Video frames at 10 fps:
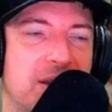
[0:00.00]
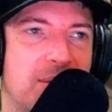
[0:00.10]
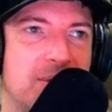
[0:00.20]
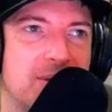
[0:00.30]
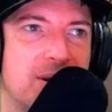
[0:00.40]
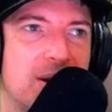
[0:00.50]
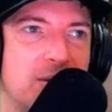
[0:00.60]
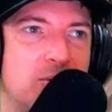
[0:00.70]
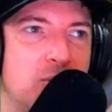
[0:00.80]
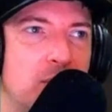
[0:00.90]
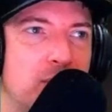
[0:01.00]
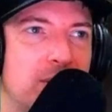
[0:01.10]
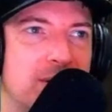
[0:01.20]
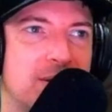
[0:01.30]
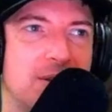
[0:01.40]
MSR, 200
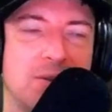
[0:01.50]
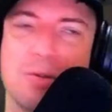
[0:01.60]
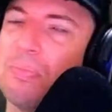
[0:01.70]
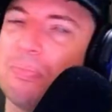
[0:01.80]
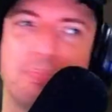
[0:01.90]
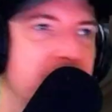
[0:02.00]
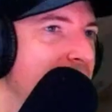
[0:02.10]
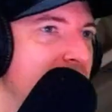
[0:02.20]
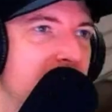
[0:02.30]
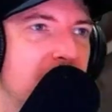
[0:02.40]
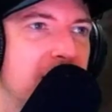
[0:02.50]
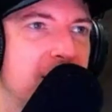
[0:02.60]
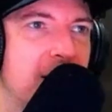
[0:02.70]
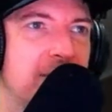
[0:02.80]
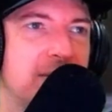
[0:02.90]
SCU.
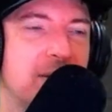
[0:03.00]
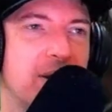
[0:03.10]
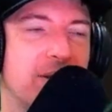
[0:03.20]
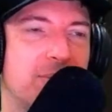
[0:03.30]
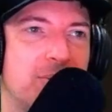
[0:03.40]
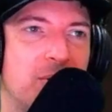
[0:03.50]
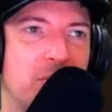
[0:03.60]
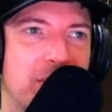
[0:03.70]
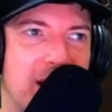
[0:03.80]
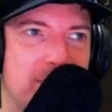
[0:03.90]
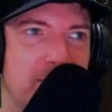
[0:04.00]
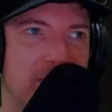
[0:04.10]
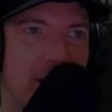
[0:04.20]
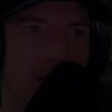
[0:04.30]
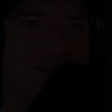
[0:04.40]
I think a lot of people would be happy with
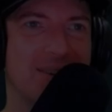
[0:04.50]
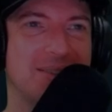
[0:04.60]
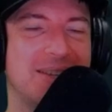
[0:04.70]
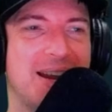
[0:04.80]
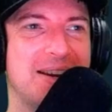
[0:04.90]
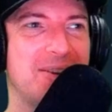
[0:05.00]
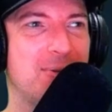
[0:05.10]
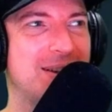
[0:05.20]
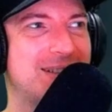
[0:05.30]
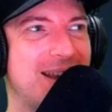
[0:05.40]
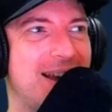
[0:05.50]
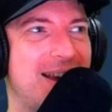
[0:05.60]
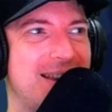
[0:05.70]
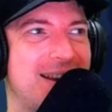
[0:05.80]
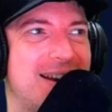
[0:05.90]
that. Isagundi ID West
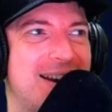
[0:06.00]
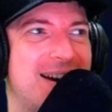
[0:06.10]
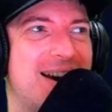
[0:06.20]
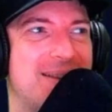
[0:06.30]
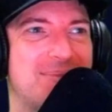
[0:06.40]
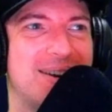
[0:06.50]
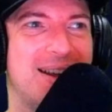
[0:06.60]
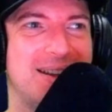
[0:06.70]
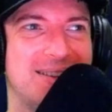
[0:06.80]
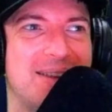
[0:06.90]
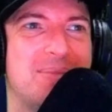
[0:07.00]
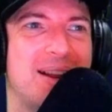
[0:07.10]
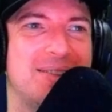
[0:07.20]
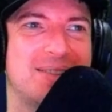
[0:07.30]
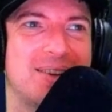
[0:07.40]
guy. I'm glad
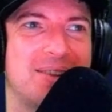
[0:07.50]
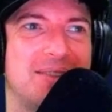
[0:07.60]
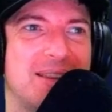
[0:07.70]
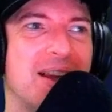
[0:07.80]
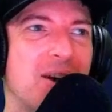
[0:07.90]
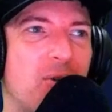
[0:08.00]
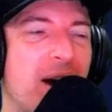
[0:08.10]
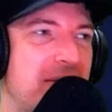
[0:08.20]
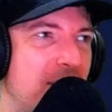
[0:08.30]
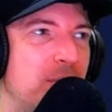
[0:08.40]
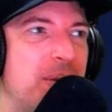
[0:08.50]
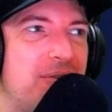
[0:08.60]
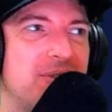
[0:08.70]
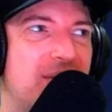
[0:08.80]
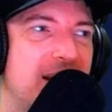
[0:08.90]
Isagundi. Right, that would be
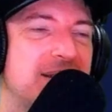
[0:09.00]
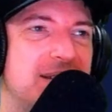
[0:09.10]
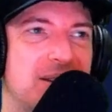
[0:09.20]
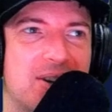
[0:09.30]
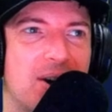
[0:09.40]
fantastic.